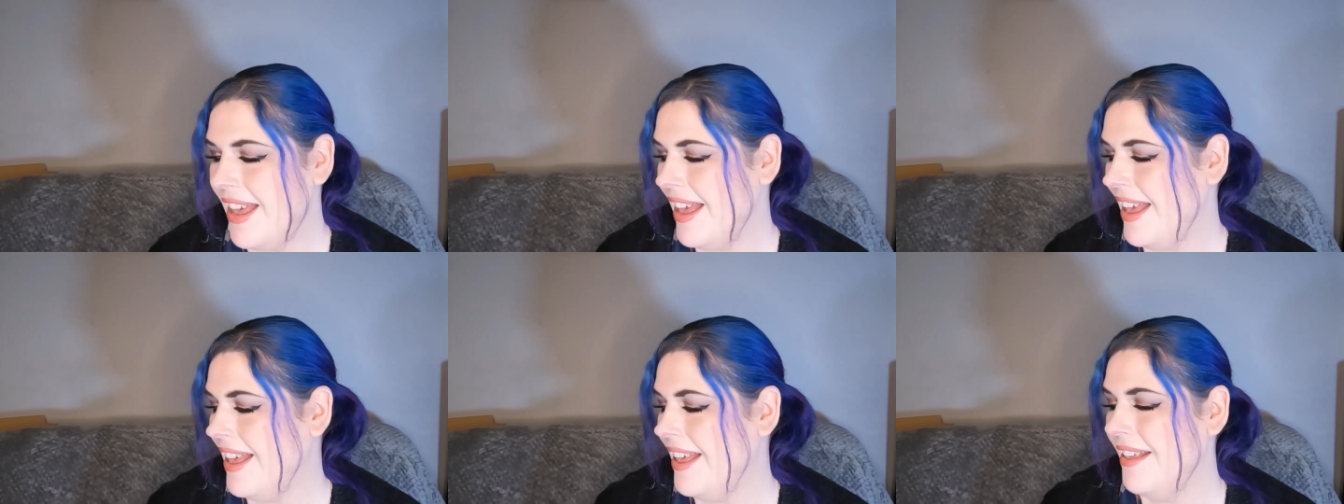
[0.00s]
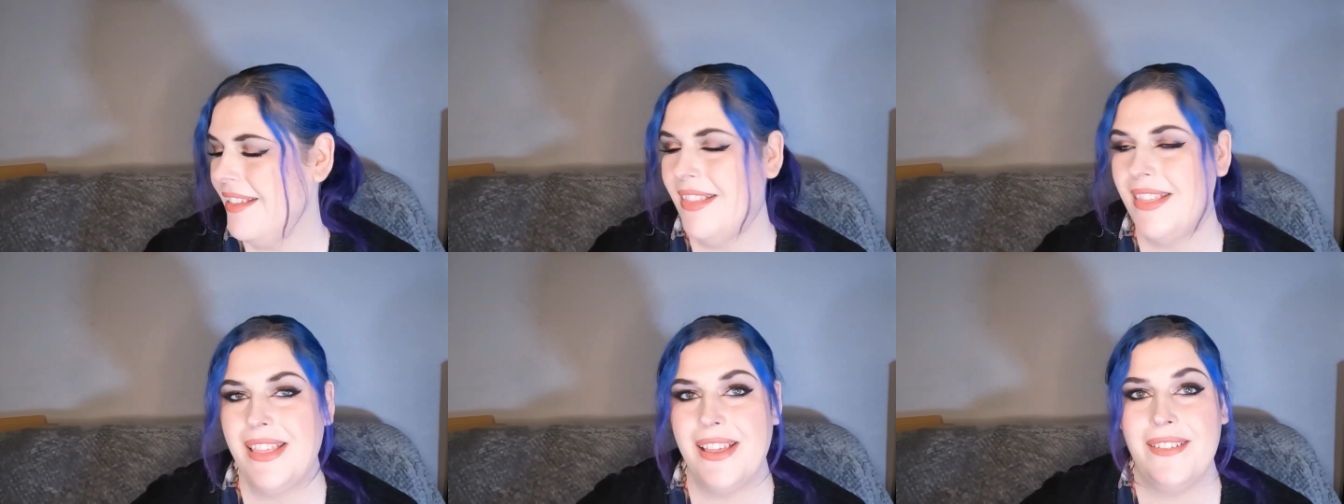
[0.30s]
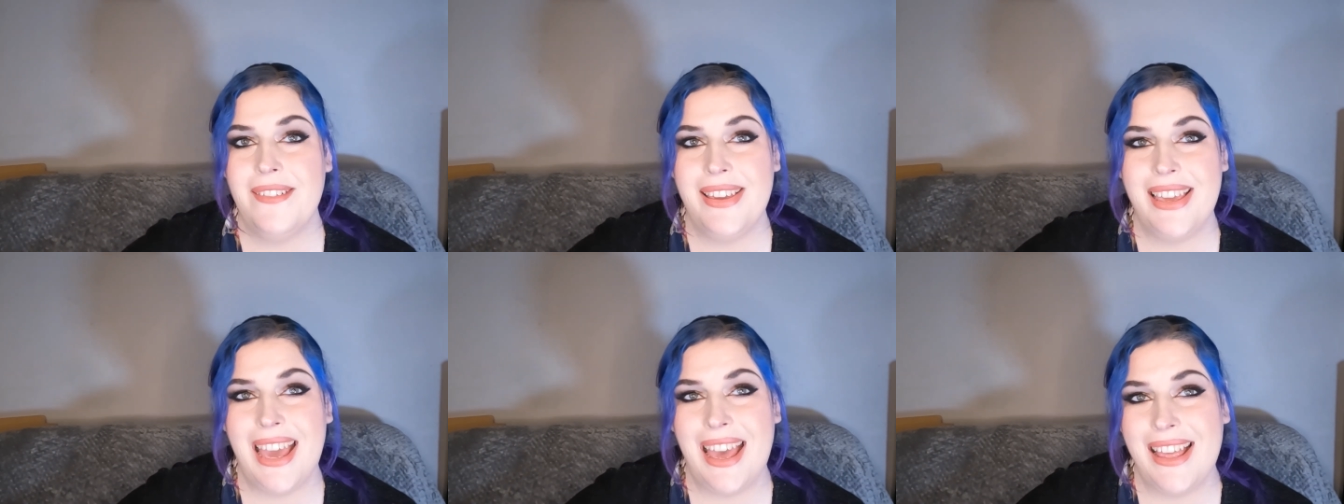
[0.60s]
Uh, so
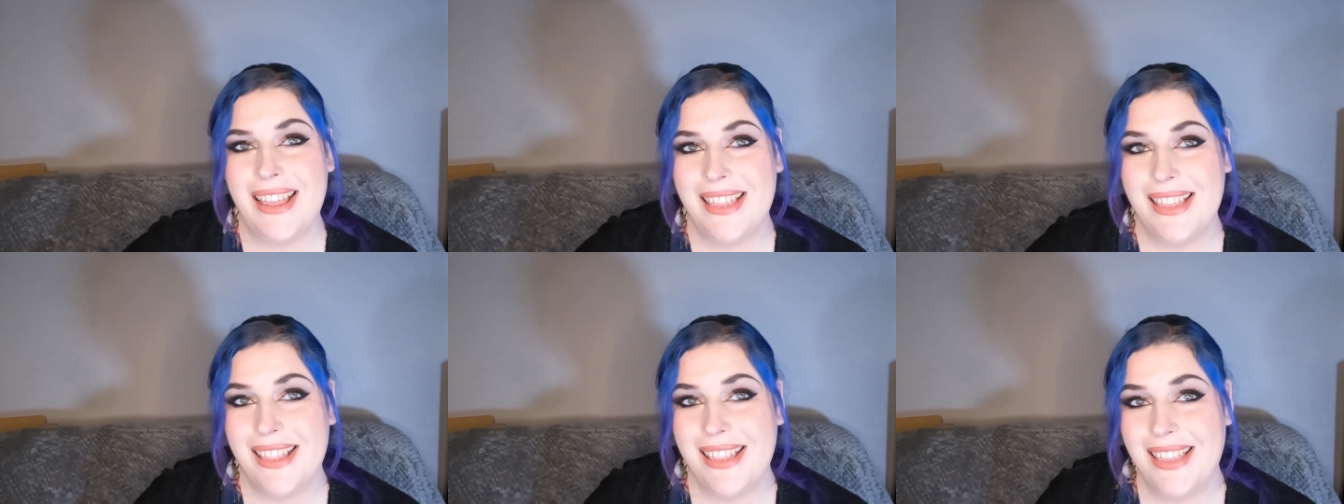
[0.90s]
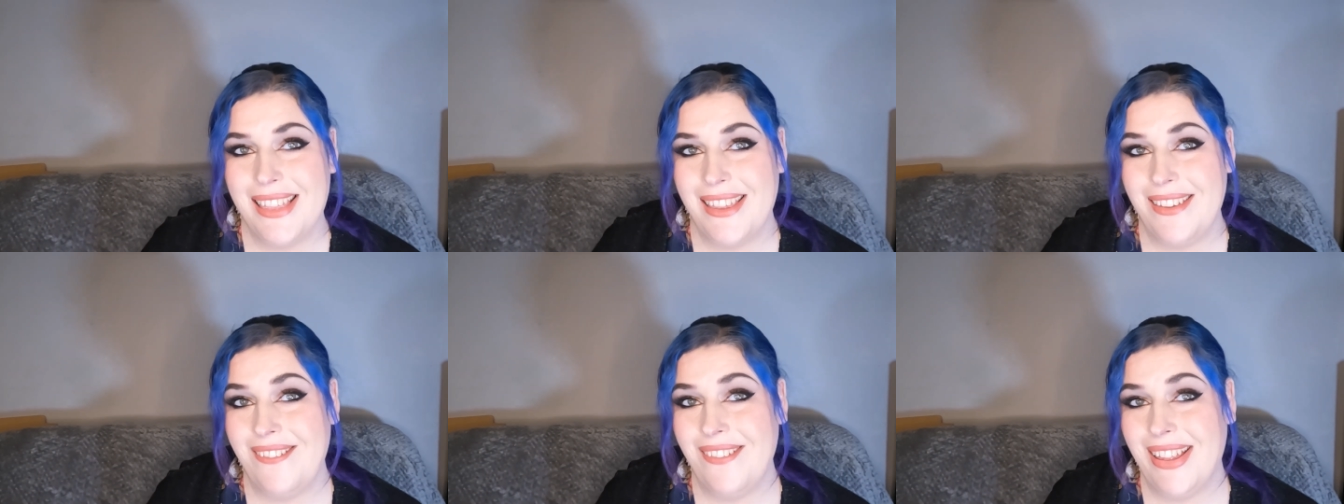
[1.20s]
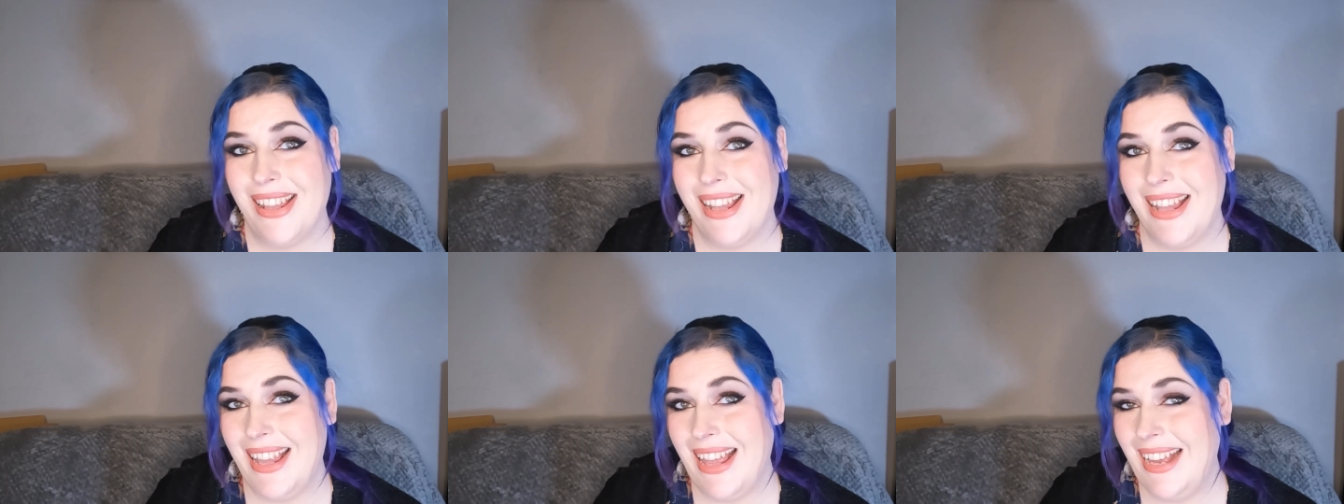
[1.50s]
yeah, she
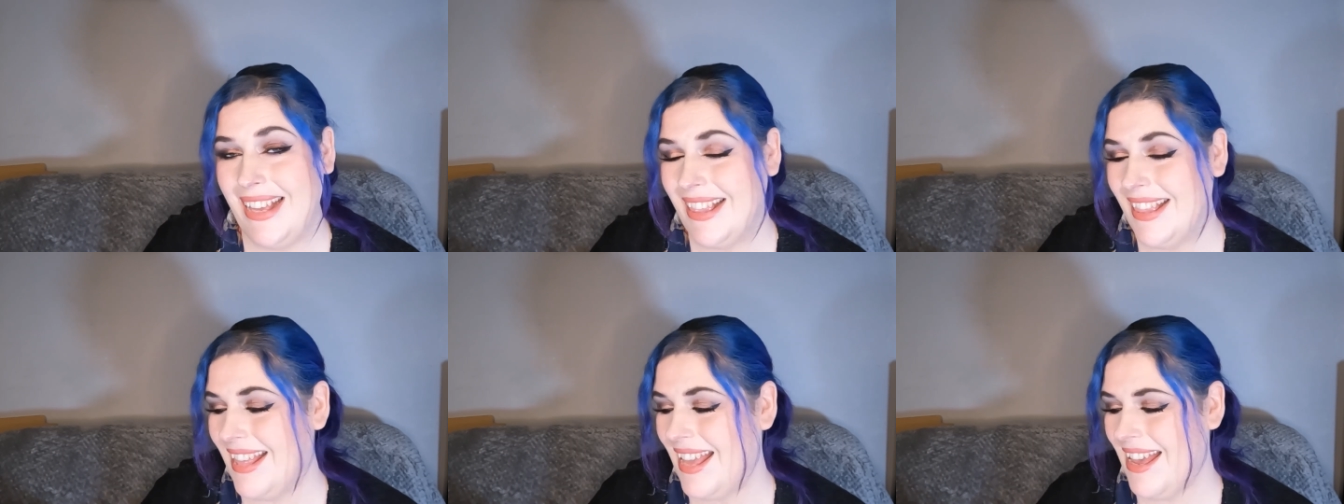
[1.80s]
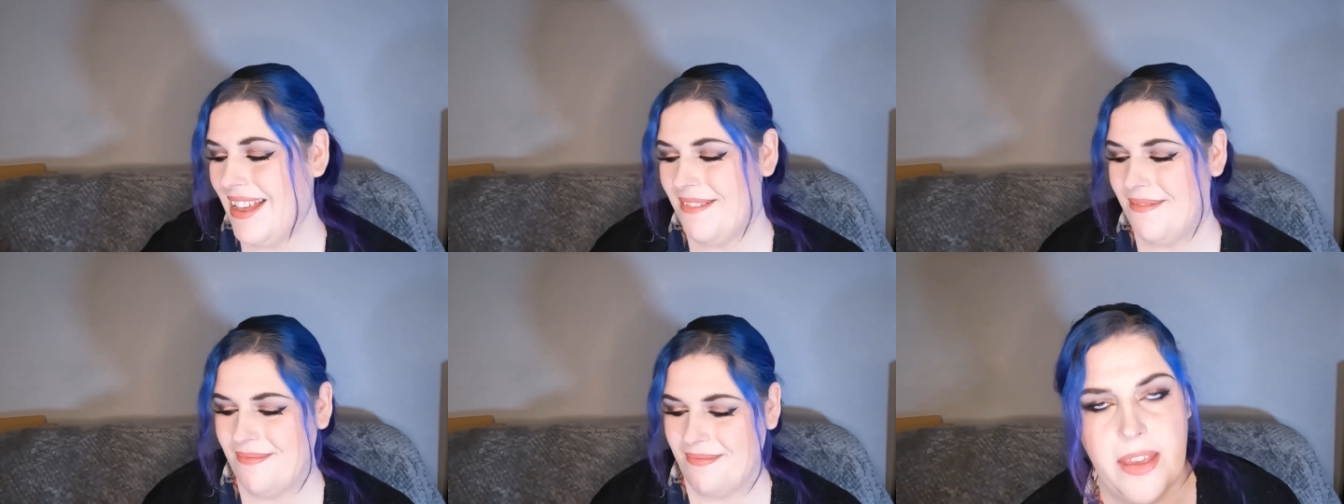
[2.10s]
really likes that.